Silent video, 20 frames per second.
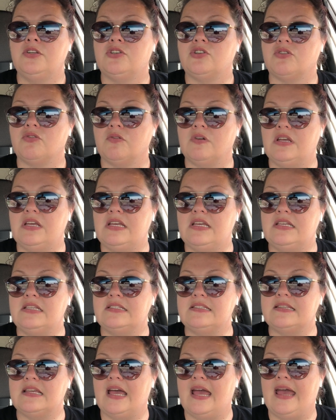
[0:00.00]

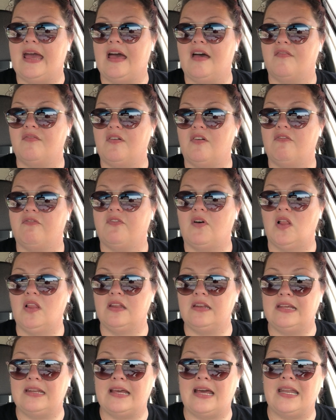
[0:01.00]
Trees have
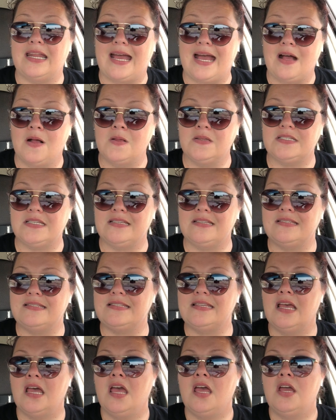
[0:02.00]
fallen in on
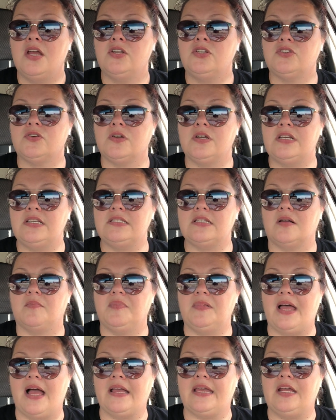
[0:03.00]
houses. Trees are
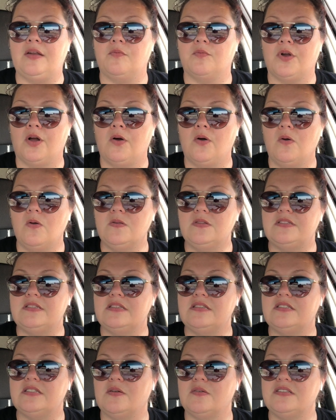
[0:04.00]
blocking
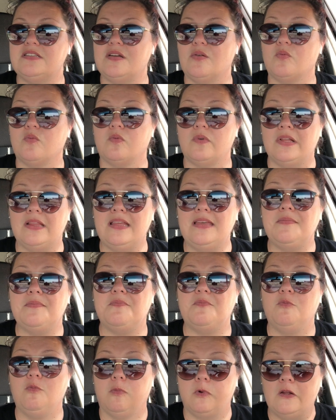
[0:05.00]
roads. So it's a really,
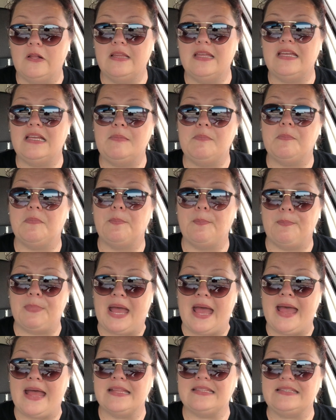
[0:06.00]
really
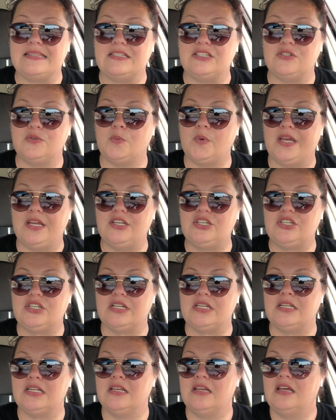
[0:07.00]
bad
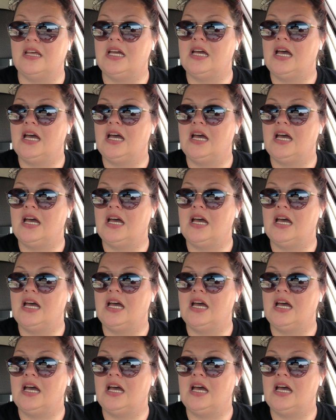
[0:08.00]
situation.